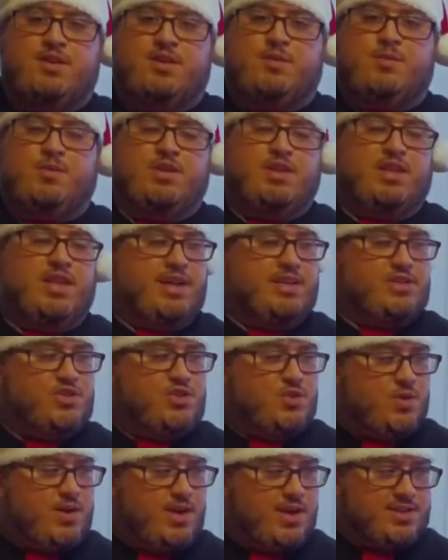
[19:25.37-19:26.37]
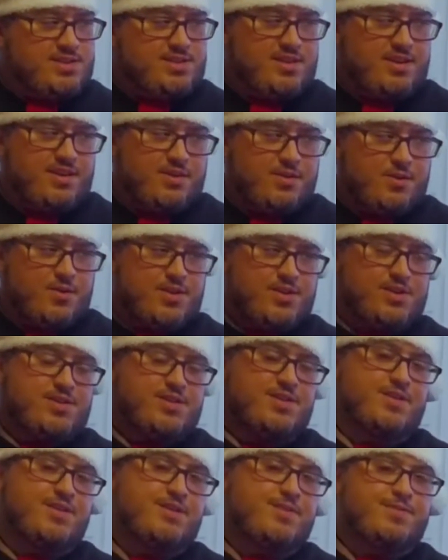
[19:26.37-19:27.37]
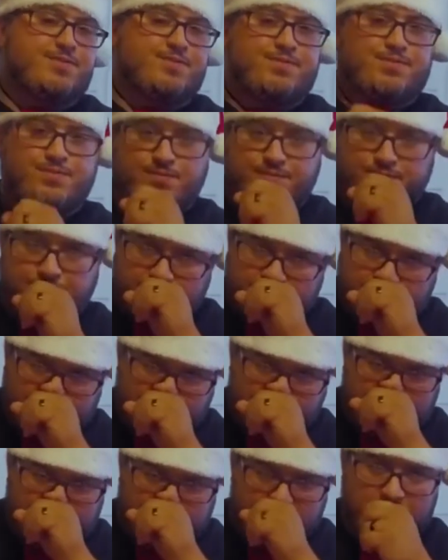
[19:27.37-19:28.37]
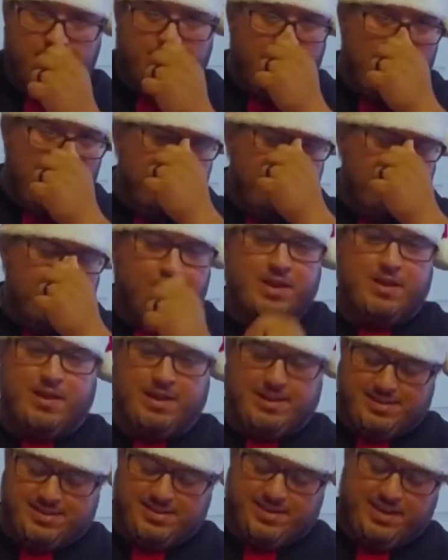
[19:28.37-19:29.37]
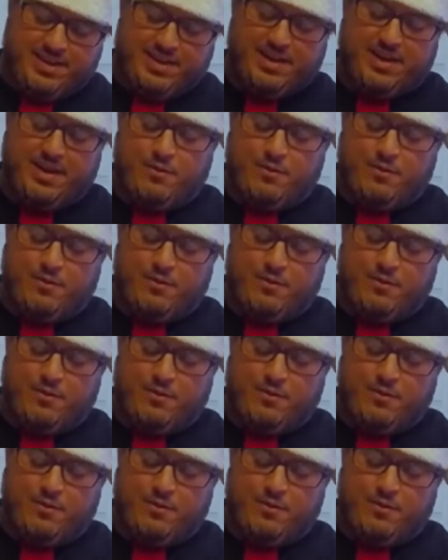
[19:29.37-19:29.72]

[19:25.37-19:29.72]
I'm glad you asked that question. Mm-hmm. I would really like to see